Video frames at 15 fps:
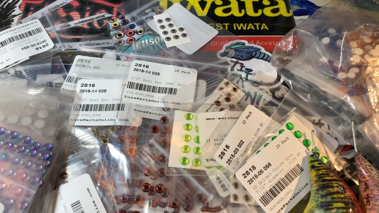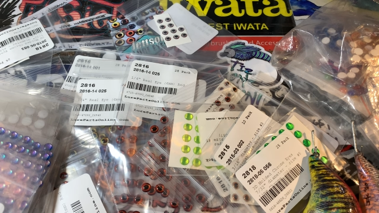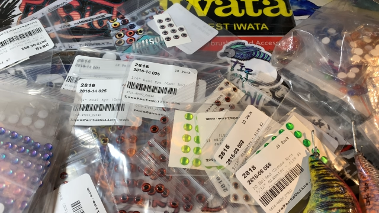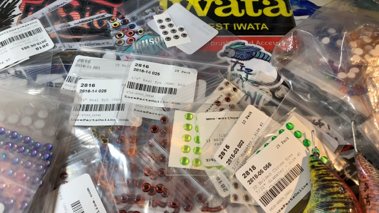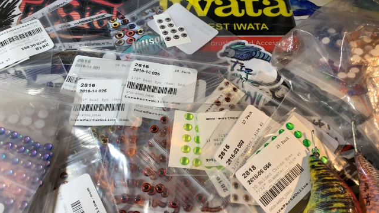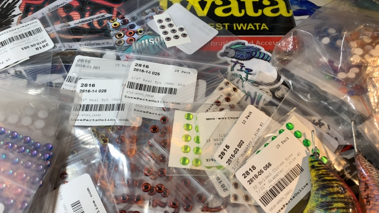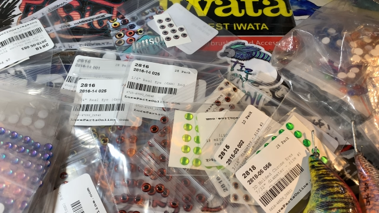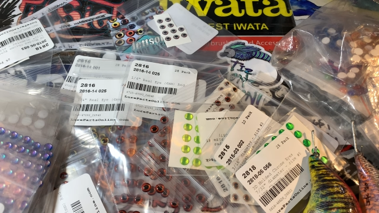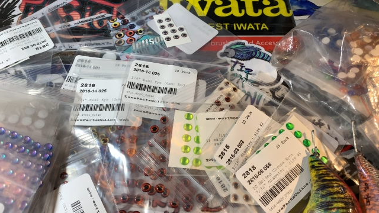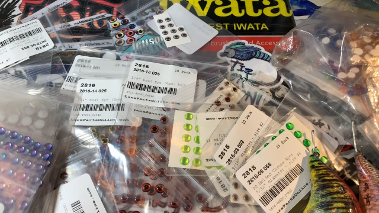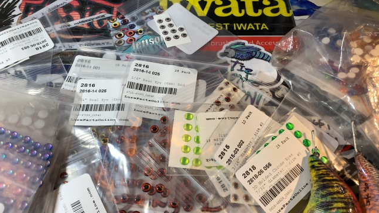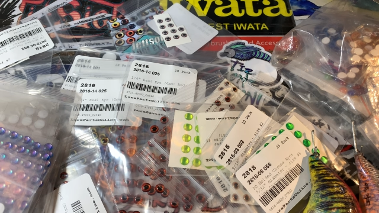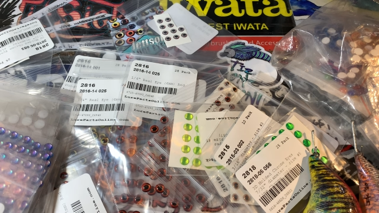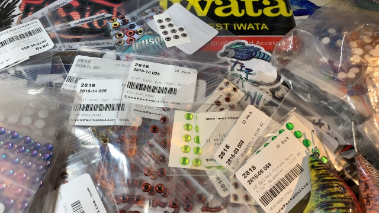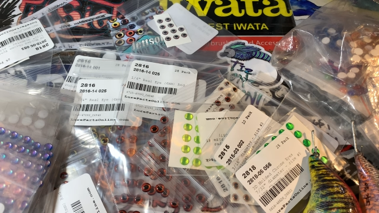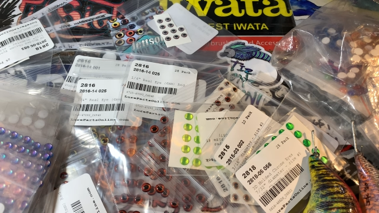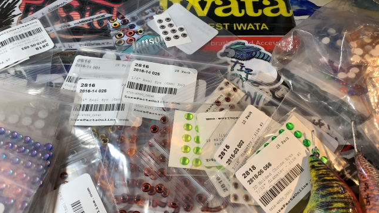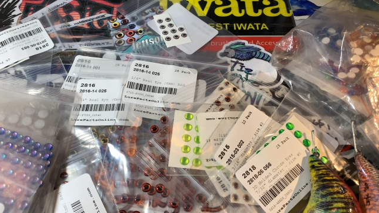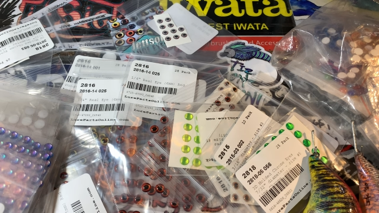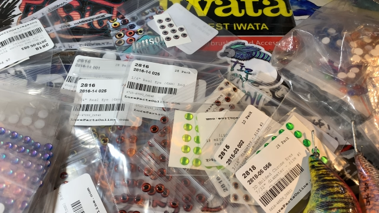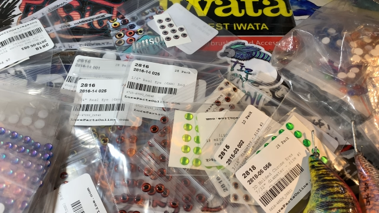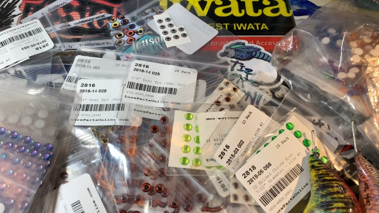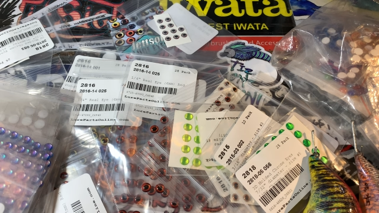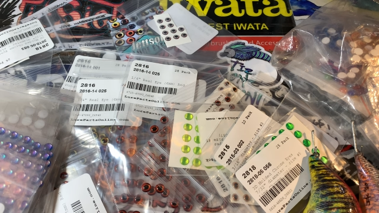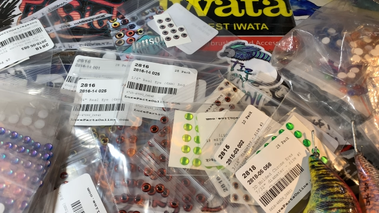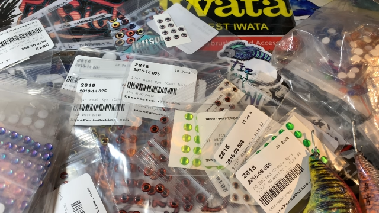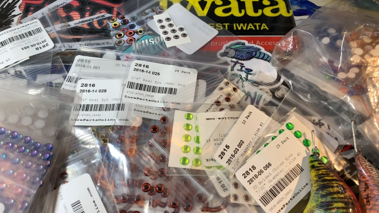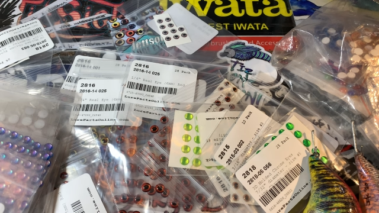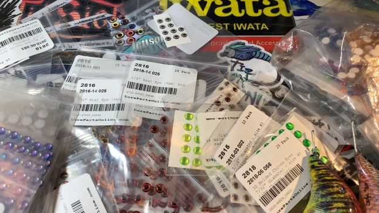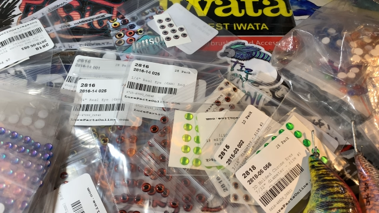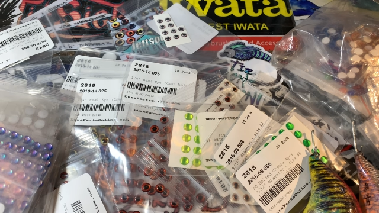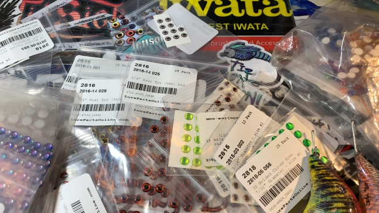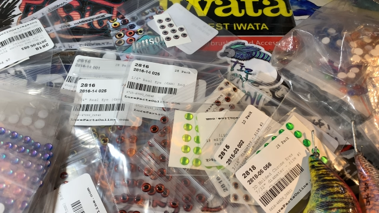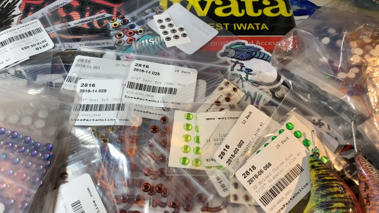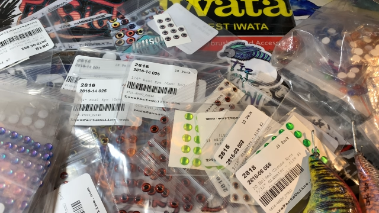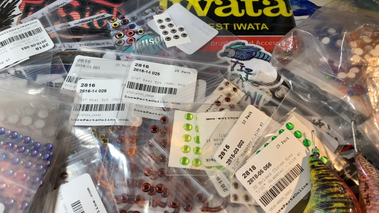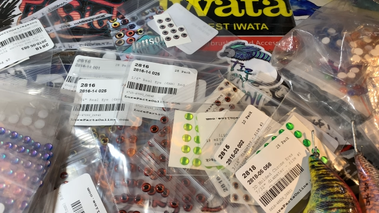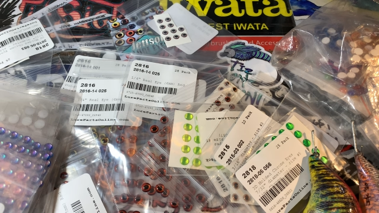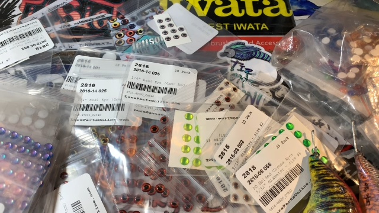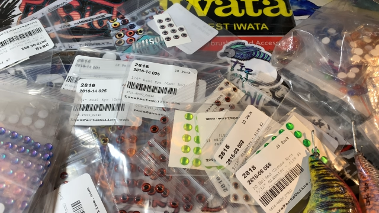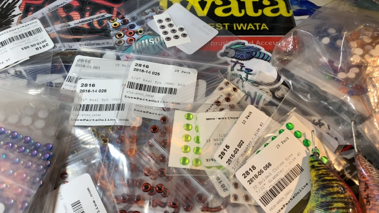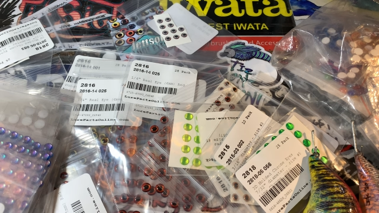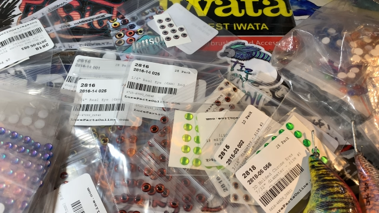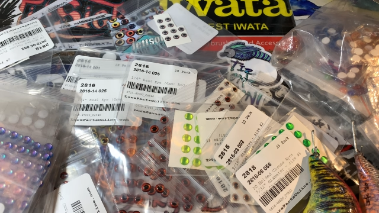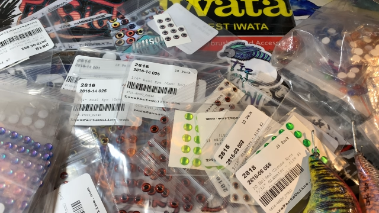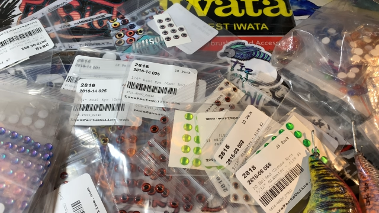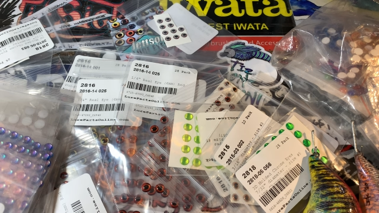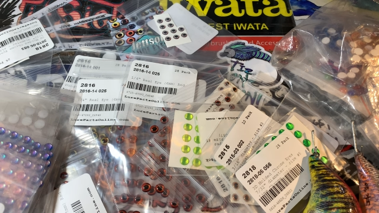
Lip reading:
(no speaker visible)